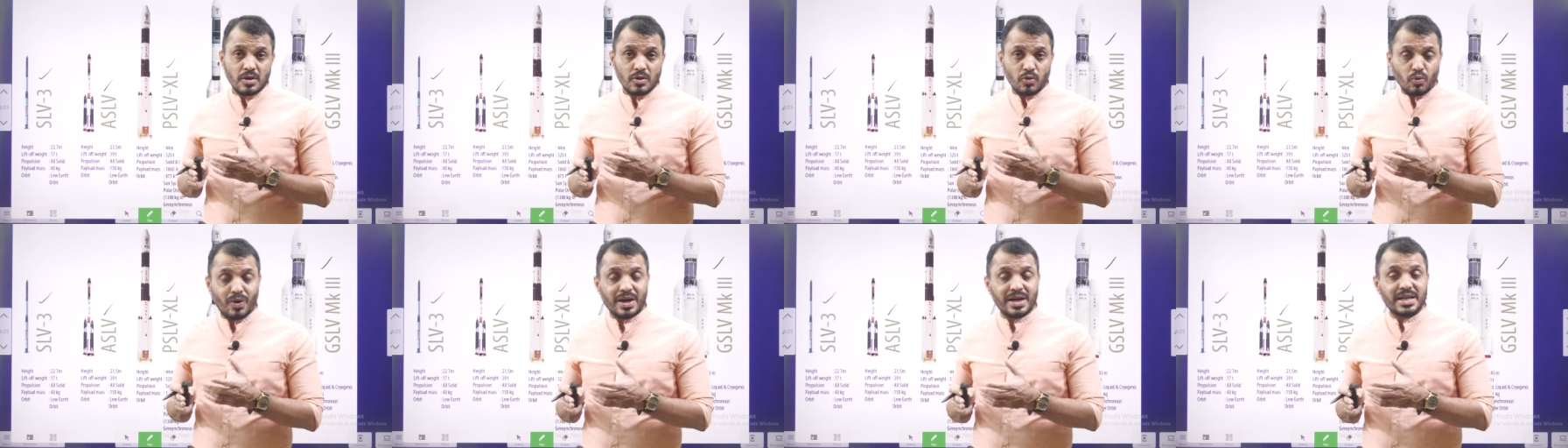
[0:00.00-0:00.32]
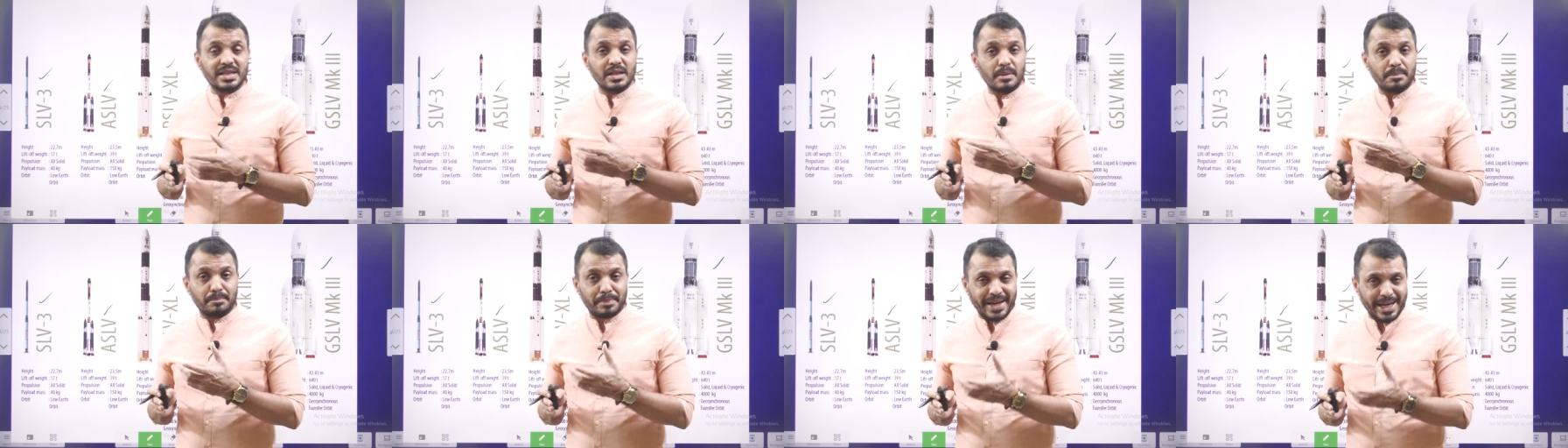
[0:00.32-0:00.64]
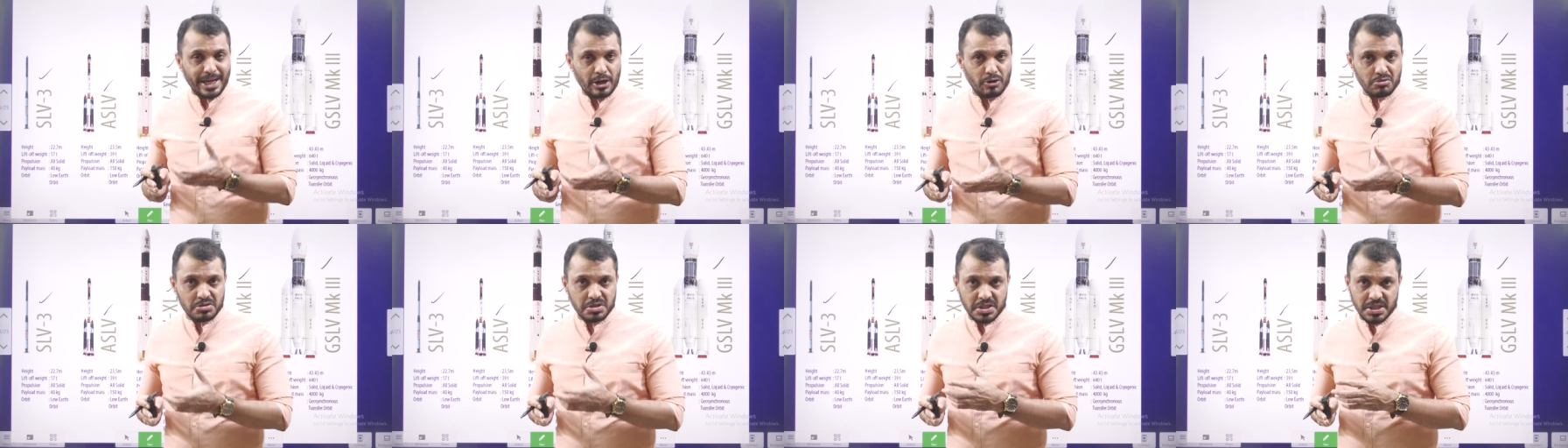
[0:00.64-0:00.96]
what are the
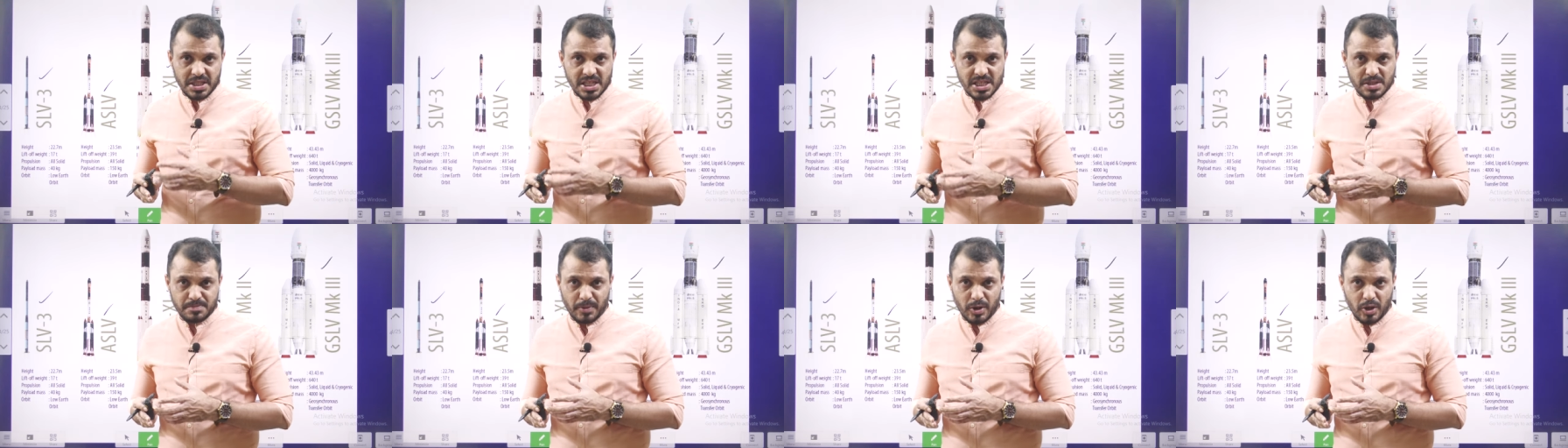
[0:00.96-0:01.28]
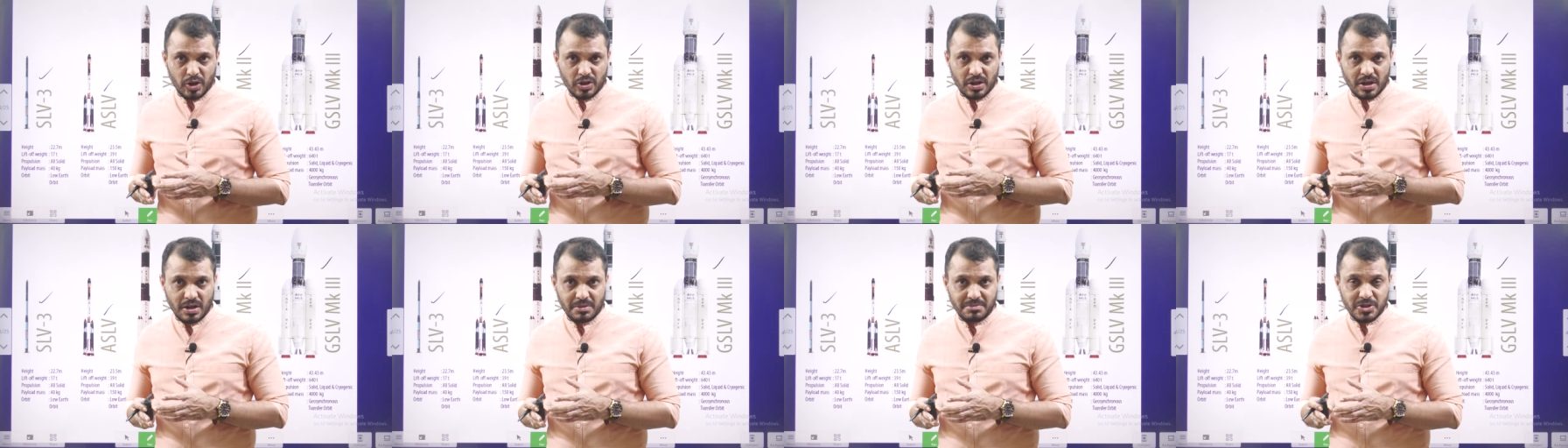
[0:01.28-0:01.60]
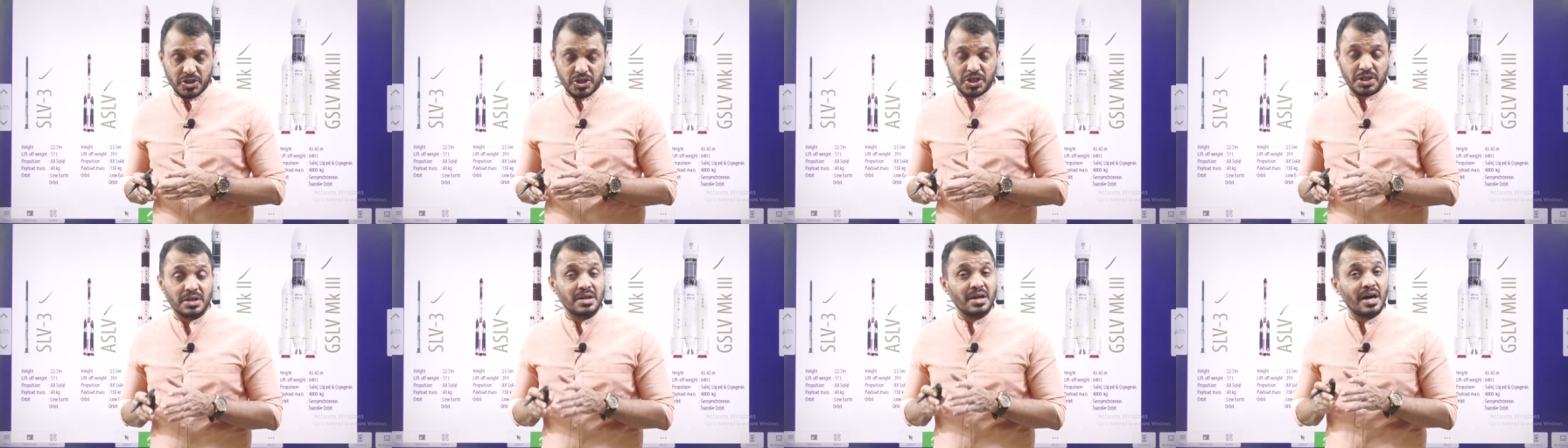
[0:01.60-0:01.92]
payloads in this particular
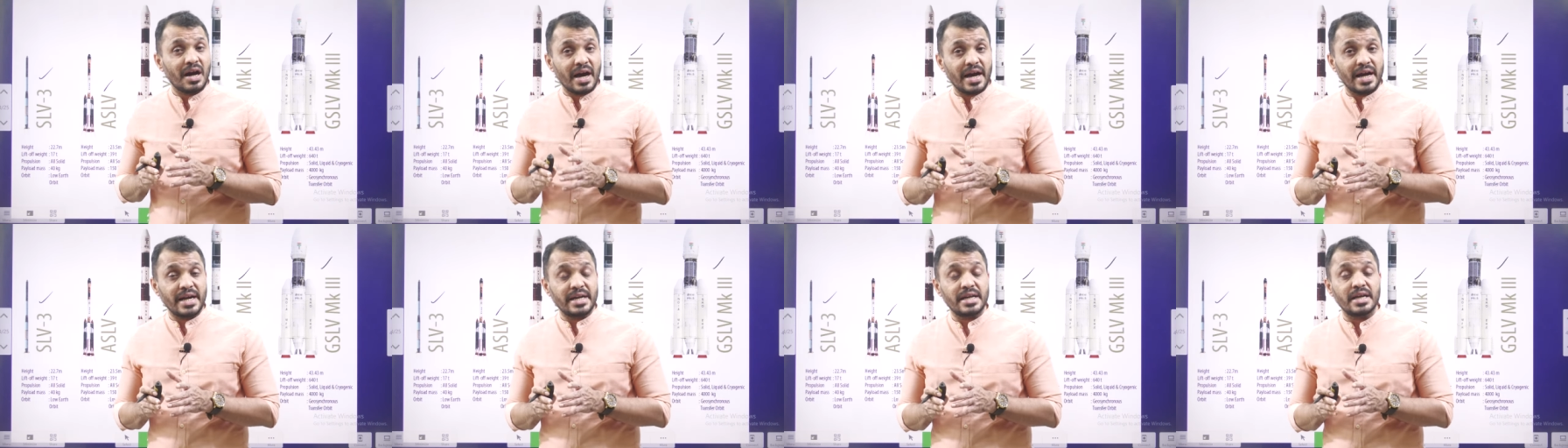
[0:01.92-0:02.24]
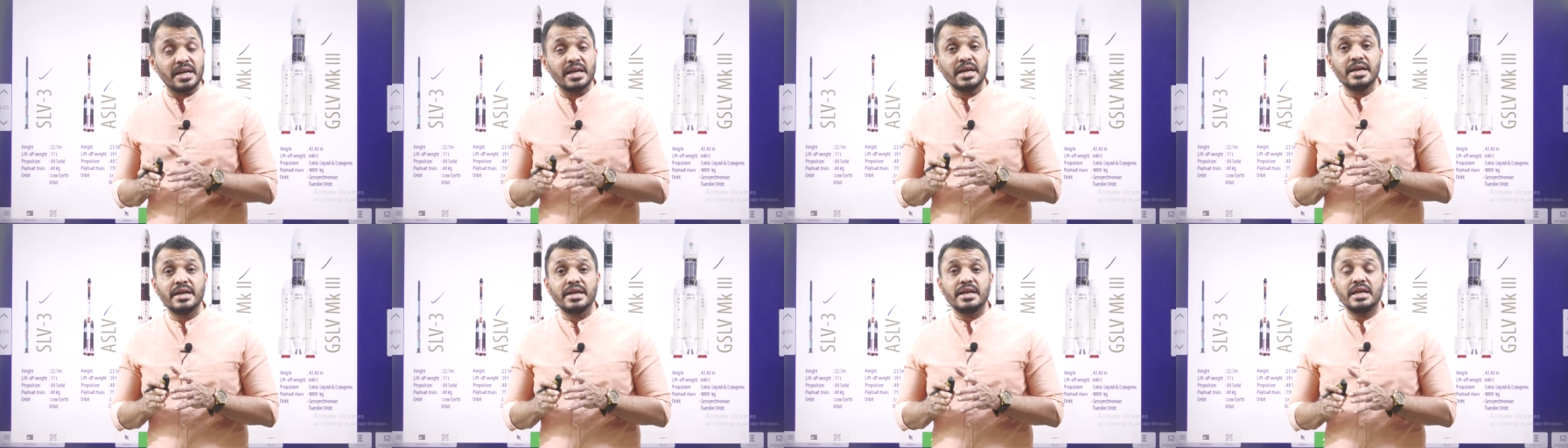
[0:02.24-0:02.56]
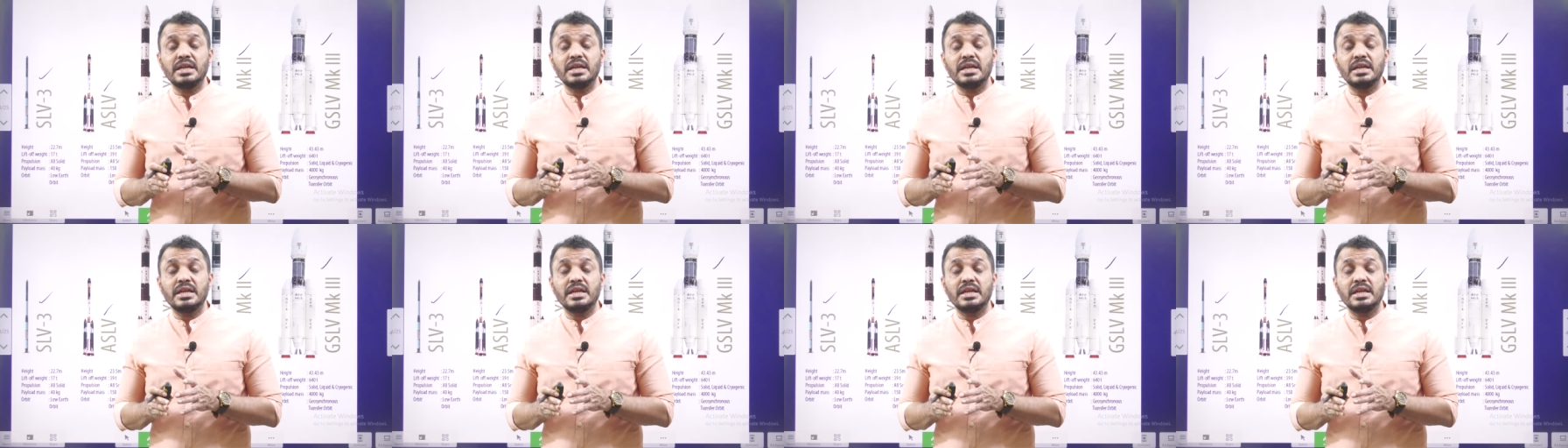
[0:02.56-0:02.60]
mission and